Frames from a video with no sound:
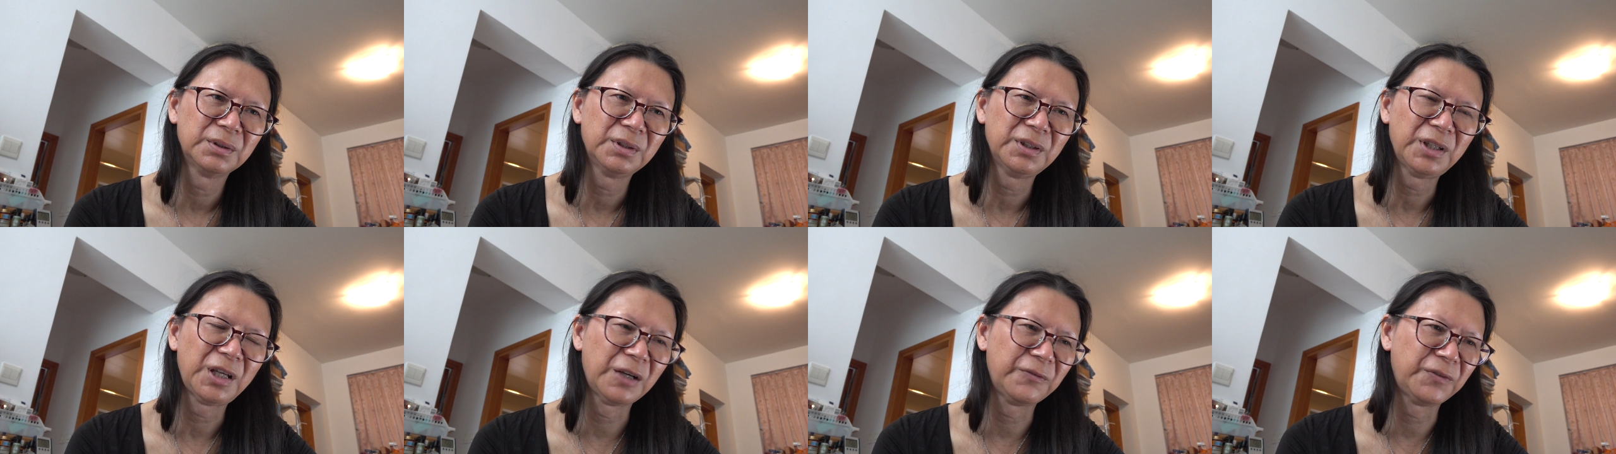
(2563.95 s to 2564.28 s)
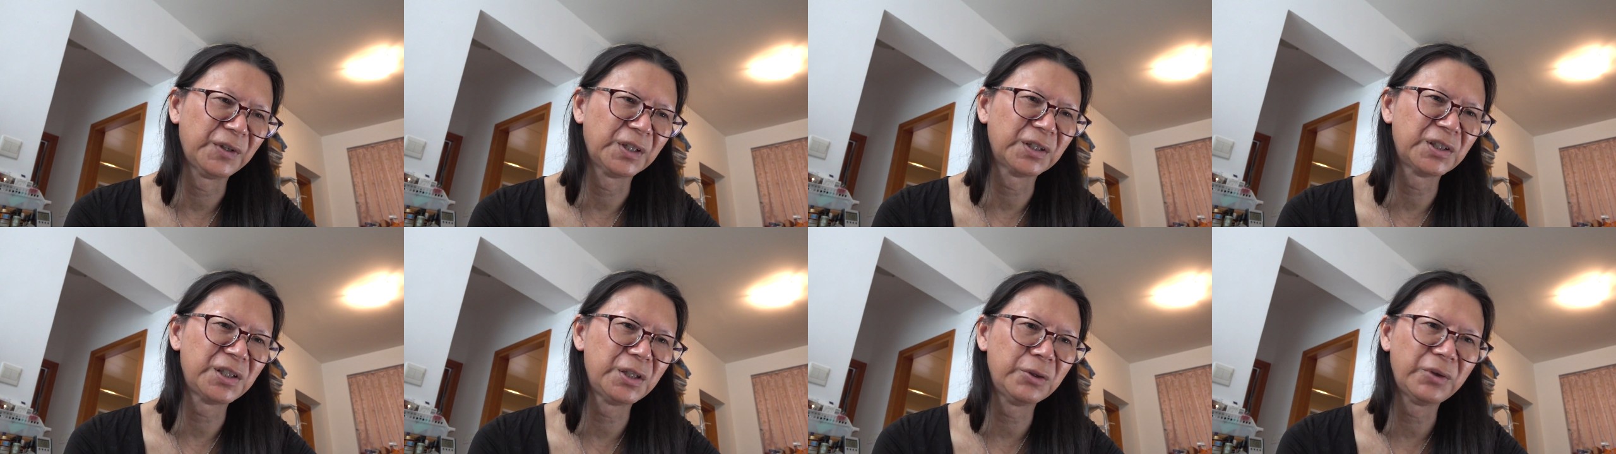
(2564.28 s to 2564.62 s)
have
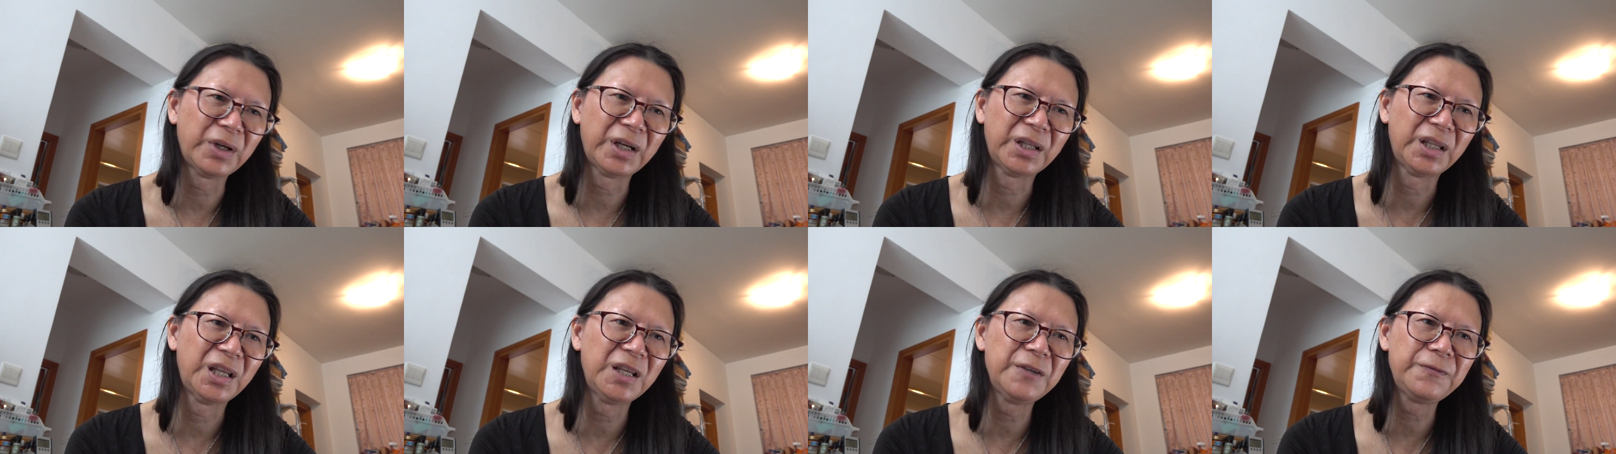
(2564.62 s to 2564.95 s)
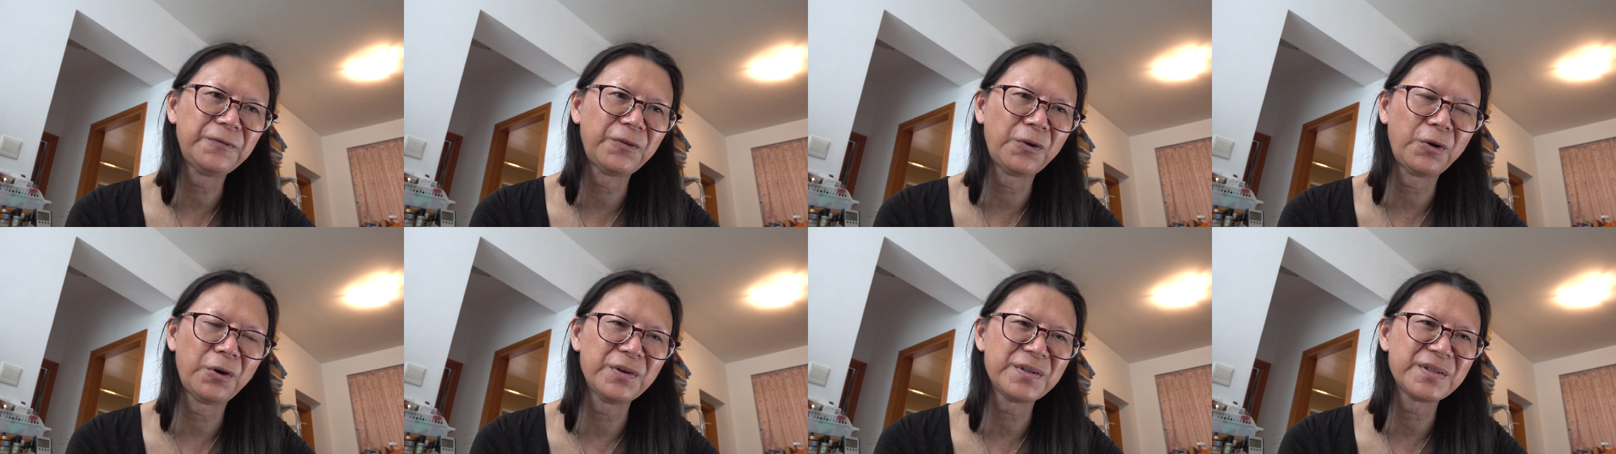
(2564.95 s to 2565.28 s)
a Q&A
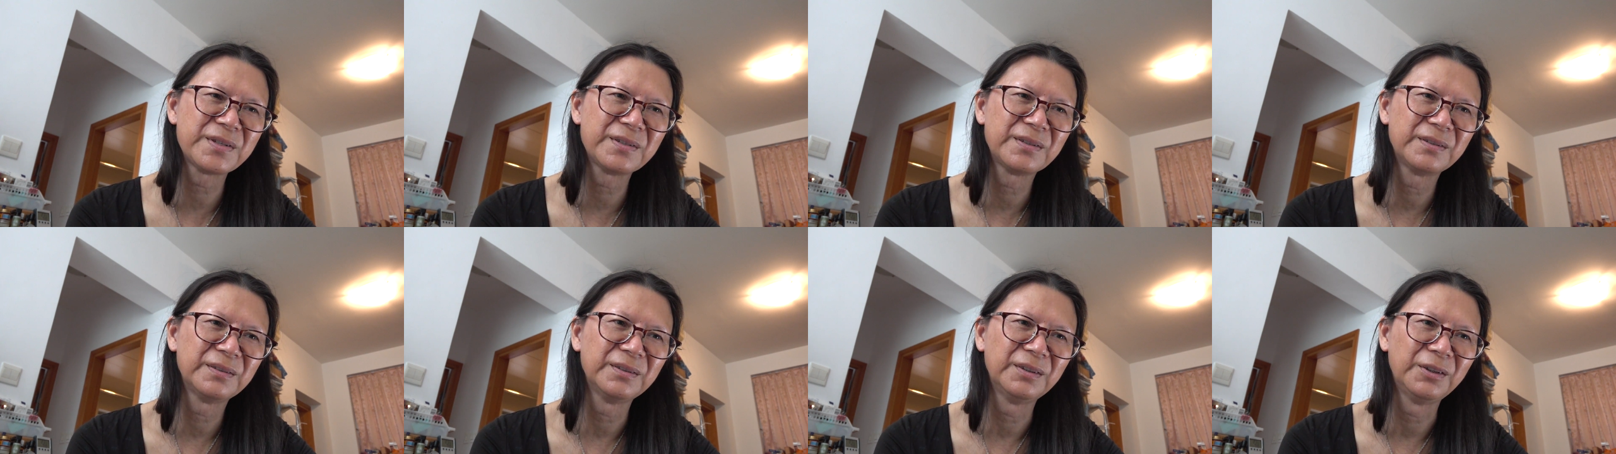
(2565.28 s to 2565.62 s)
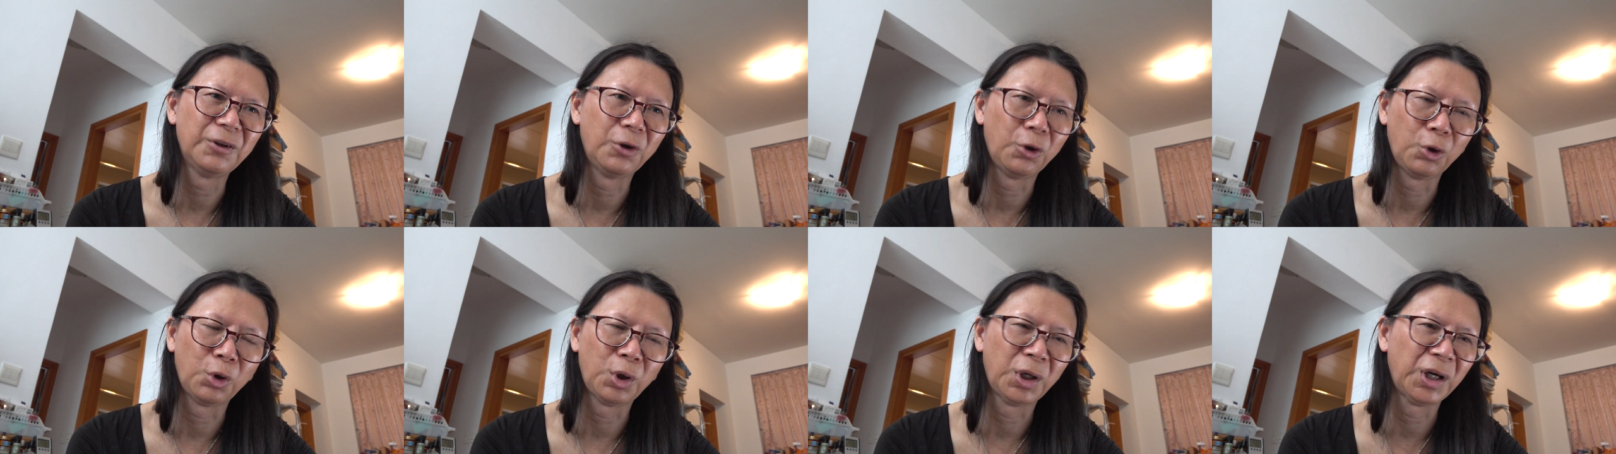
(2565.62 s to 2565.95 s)
first
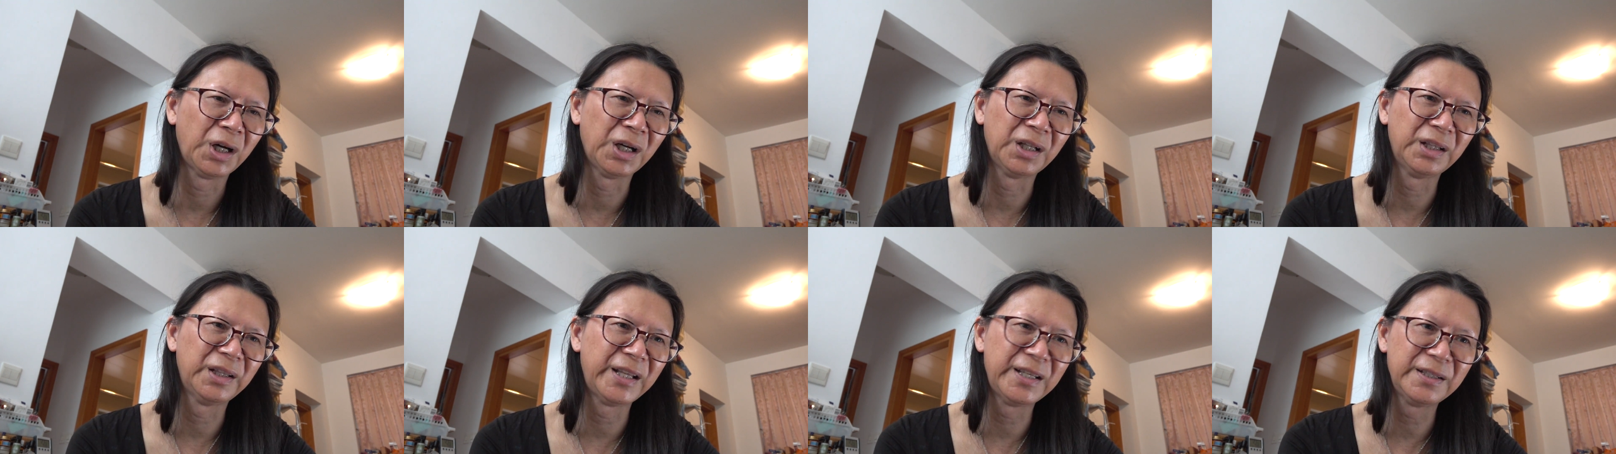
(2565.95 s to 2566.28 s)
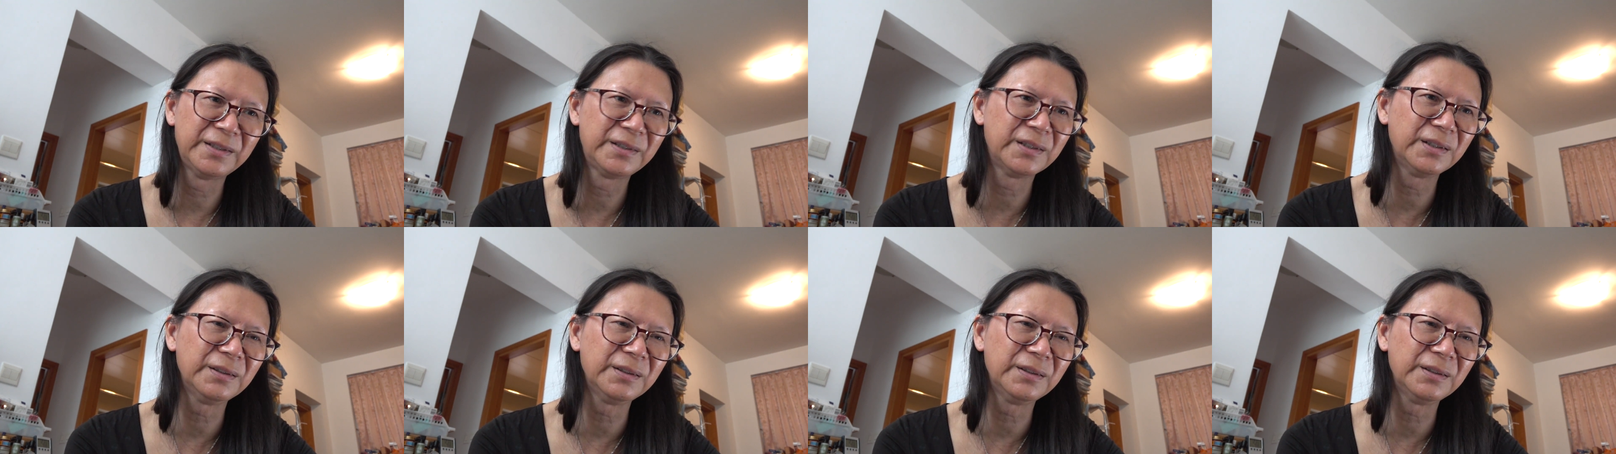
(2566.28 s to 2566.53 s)
or later?